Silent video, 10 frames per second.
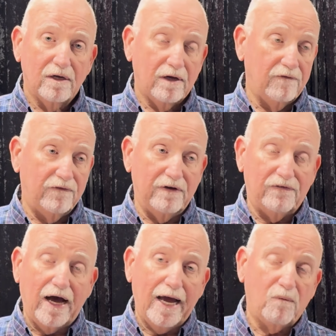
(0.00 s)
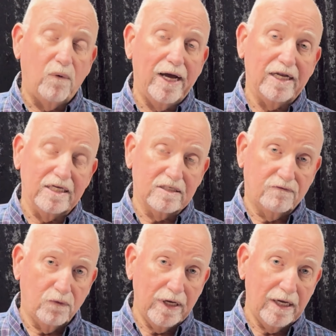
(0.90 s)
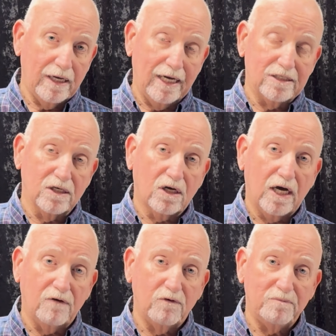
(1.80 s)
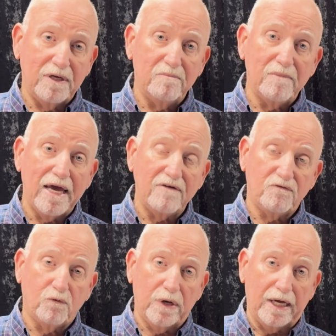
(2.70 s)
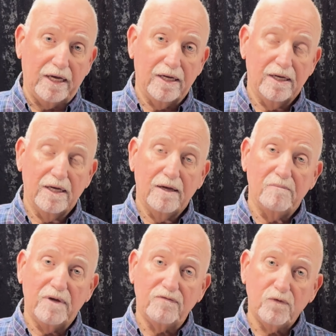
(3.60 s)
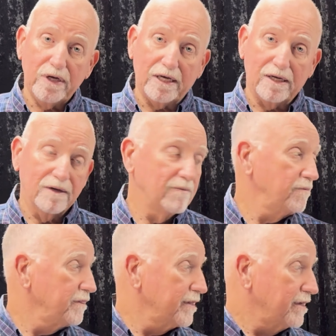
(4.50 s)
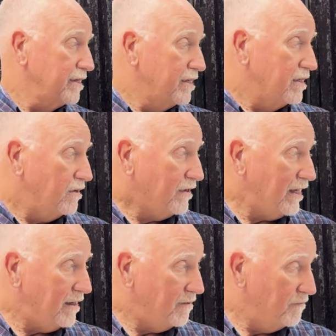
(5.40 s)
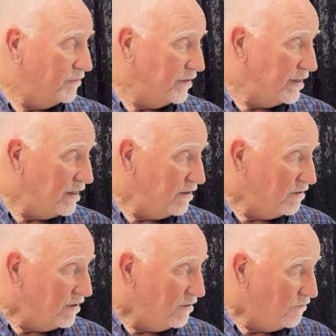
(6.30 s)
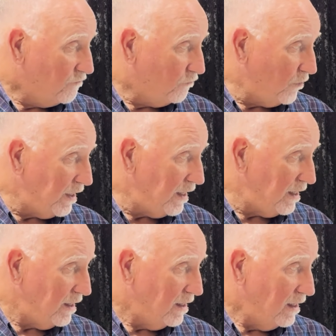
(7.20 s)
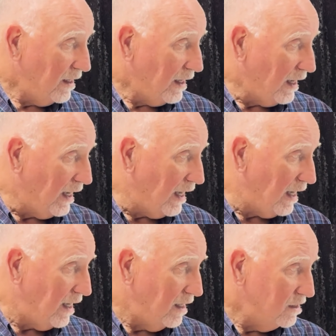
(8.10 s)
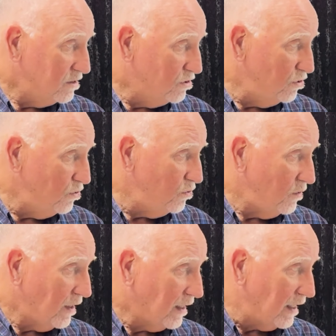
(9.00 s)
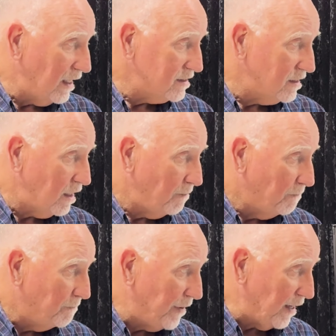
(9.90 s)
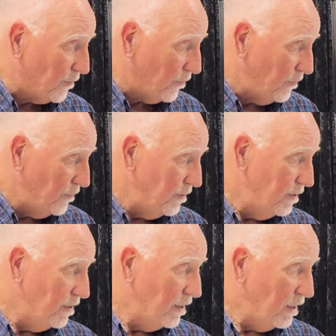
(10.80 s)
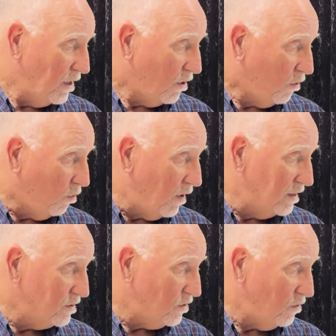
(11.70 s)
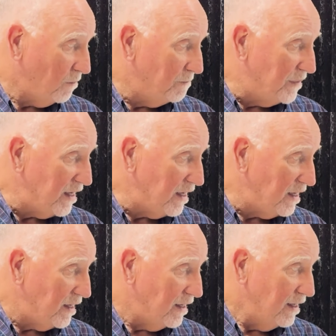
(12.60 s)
if I went is fui, I took off would be me fui. Me fui. Okay? Fui a tu casa, pero cuando vi